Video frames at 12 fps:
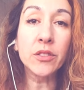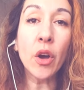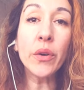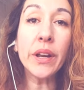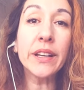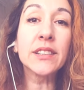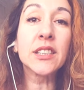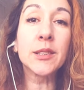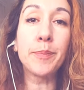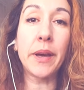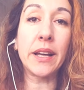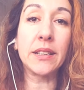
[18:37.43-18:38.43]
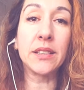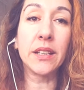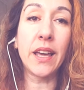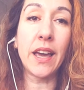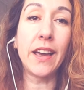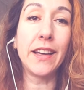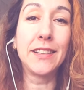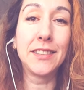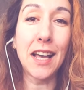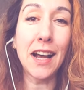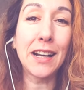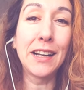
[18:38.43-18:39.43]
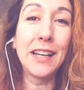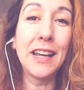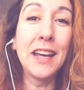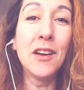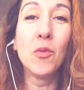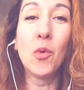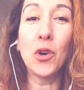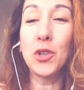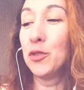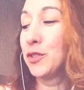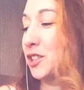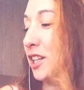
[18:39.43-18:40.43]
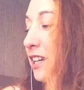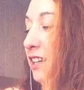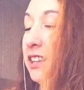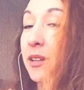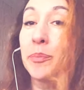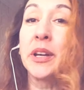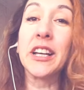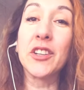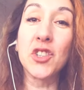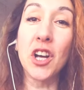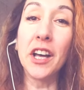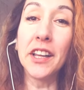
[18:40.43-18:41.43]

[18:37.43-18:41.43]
don't expect to get exactly what you've seen in the picture.